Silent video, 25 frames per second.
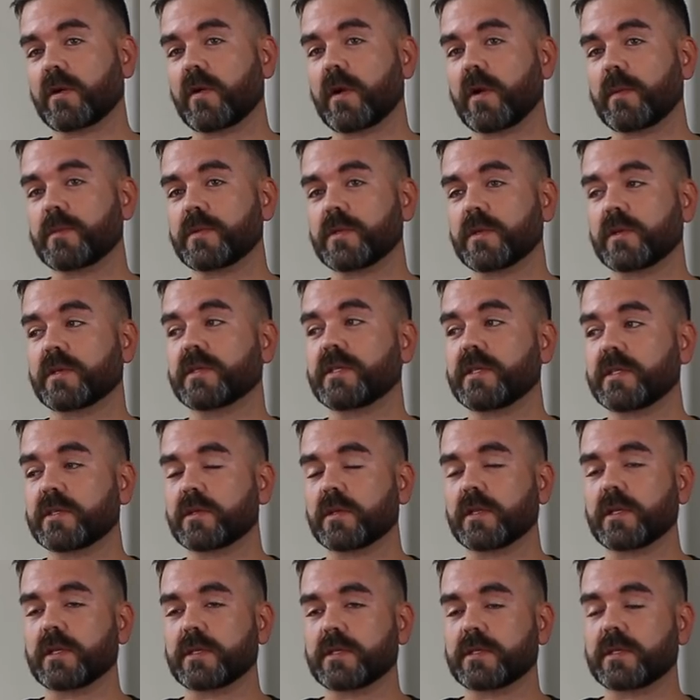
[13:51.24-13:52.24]
are up to? Because he's,
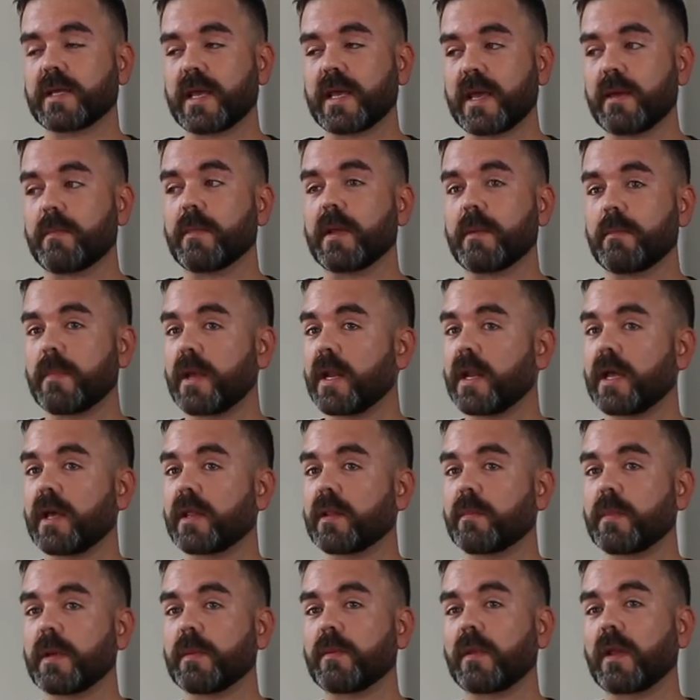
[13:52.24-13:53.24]
he's him and many
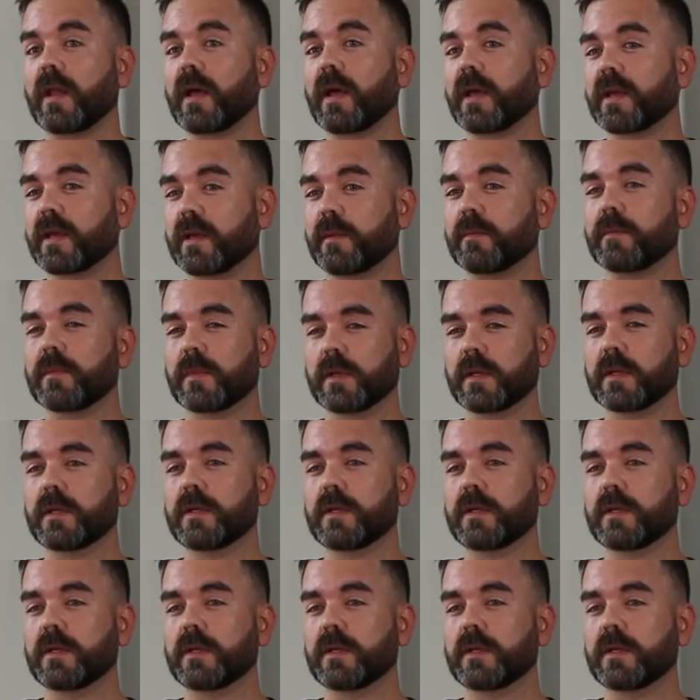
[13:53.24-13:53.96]
other people like him.